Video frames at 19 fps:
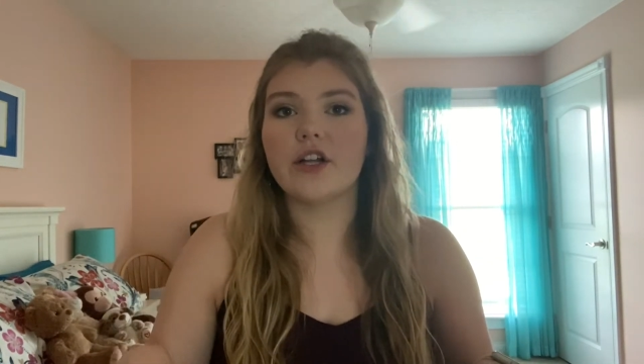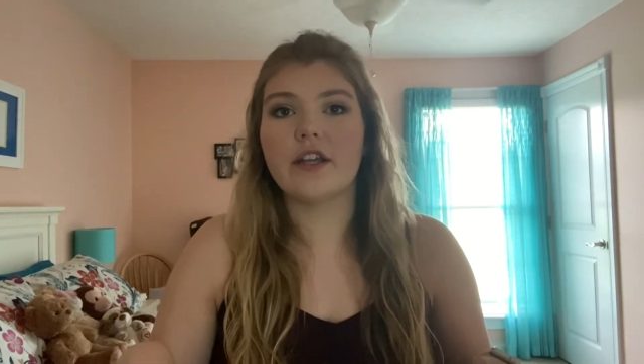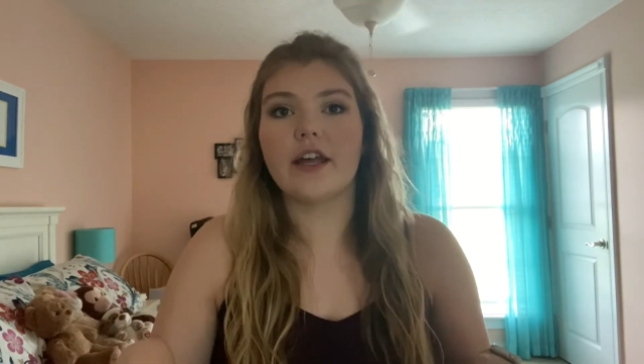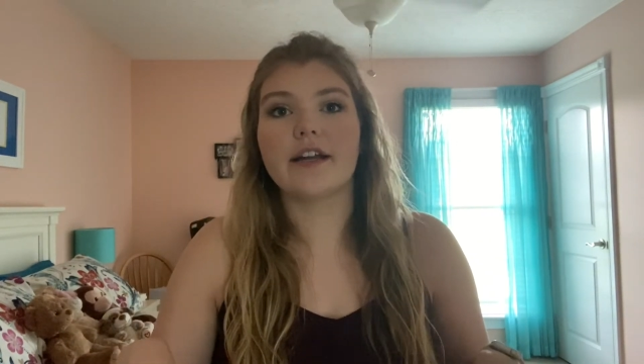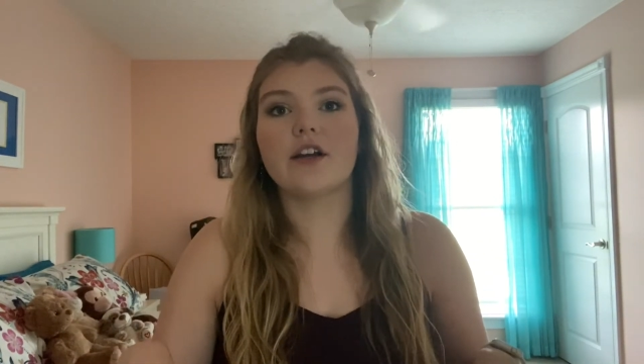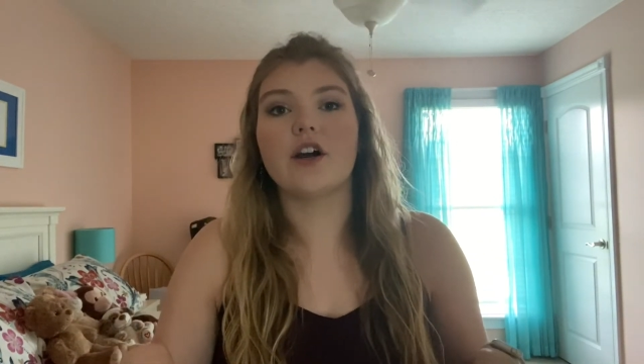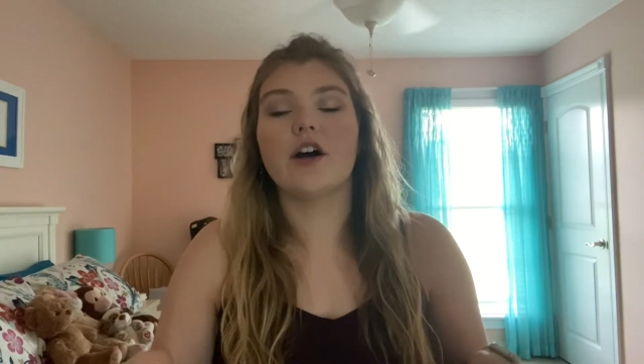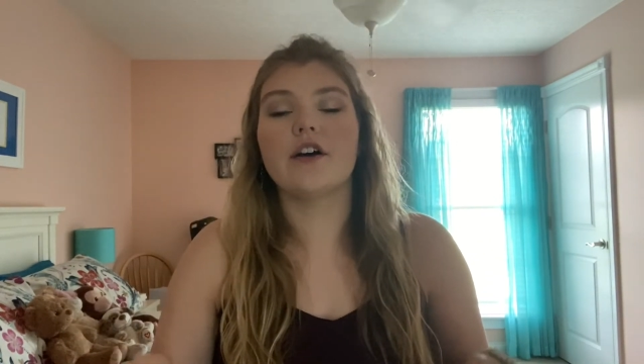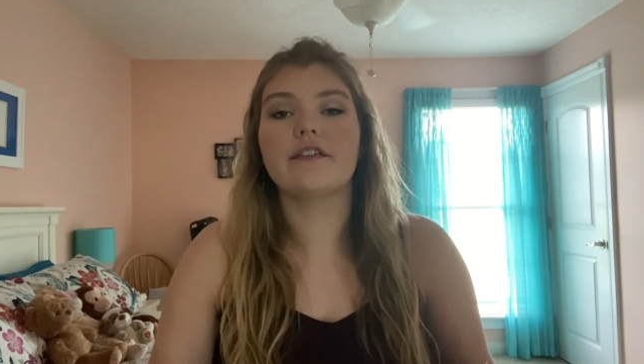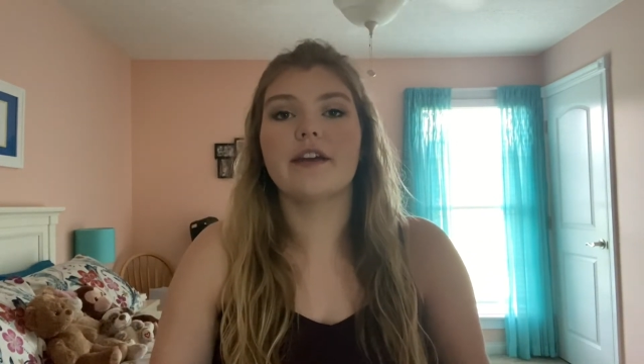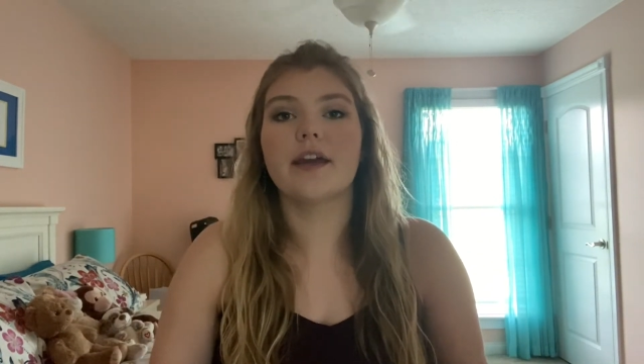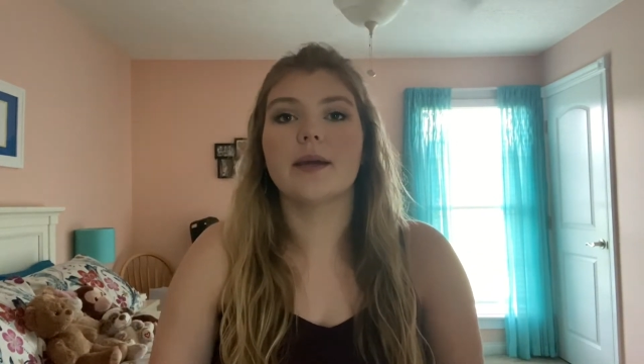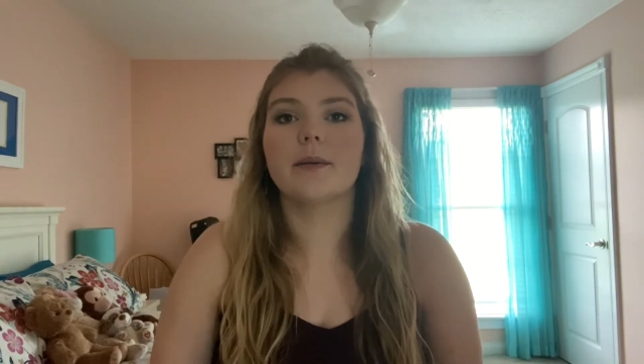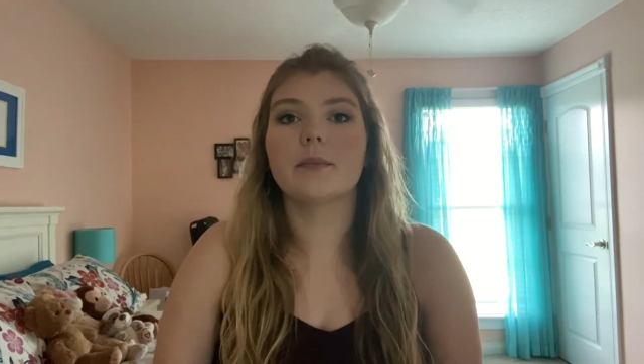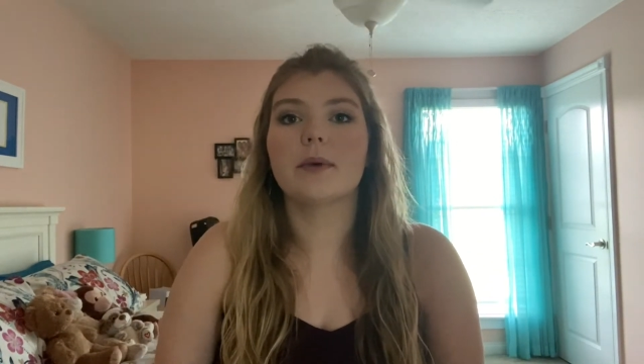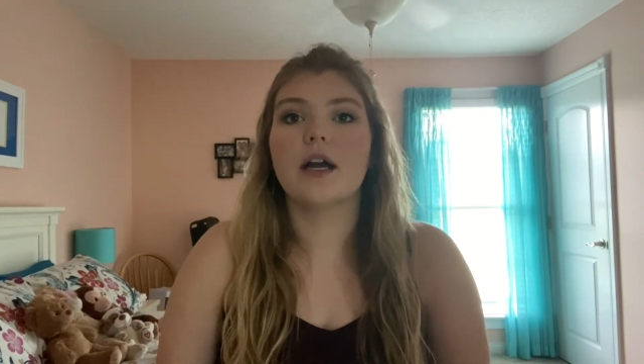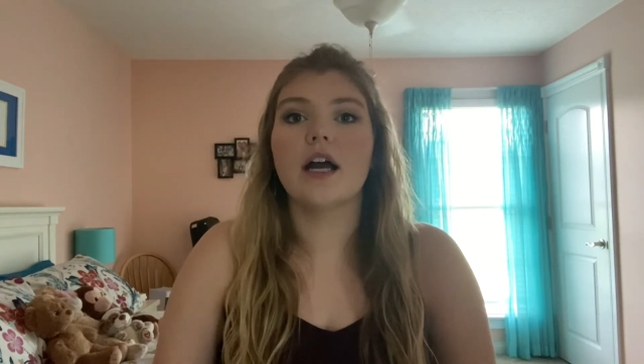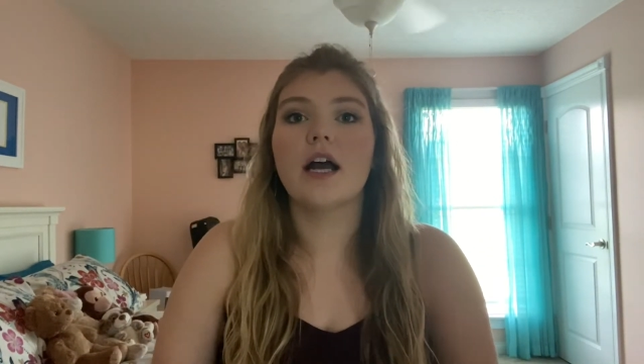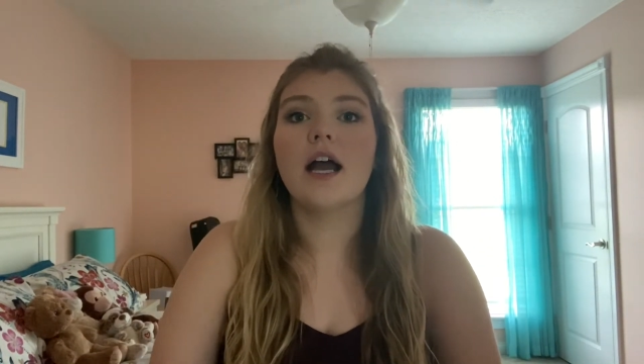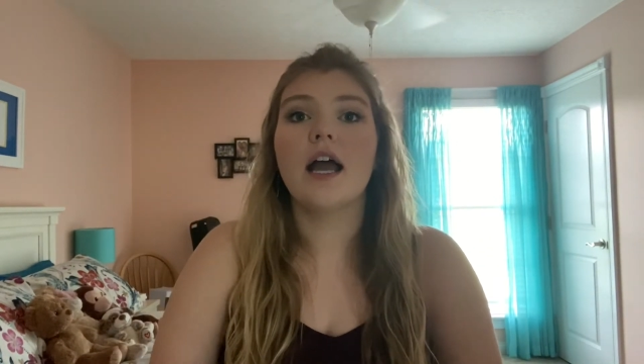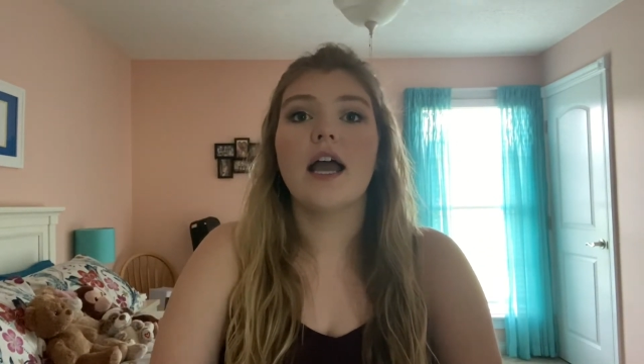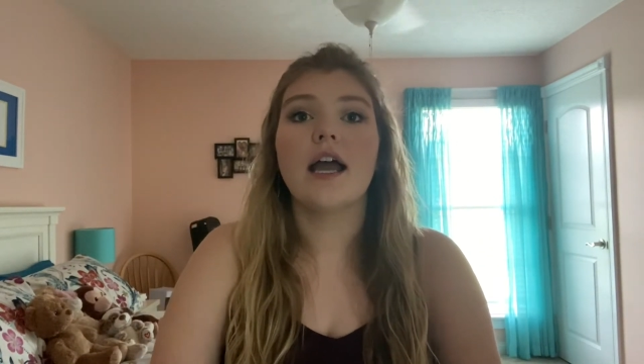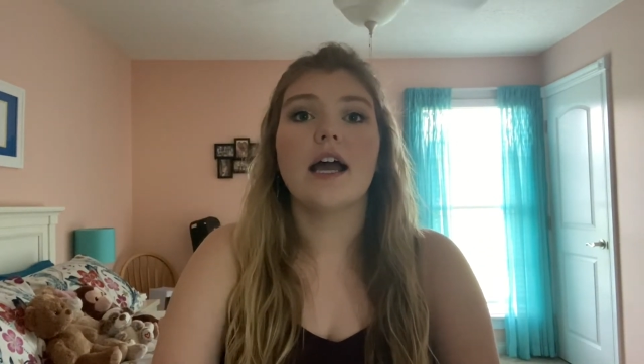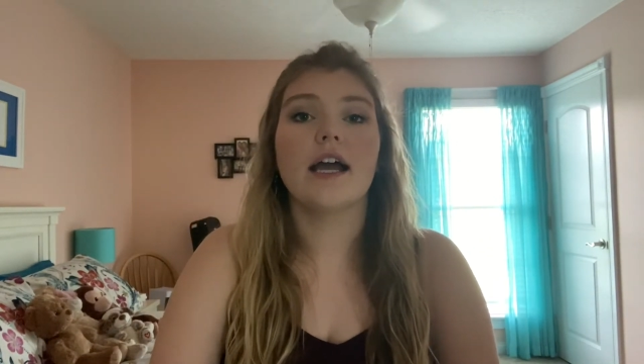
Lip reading: like off camera.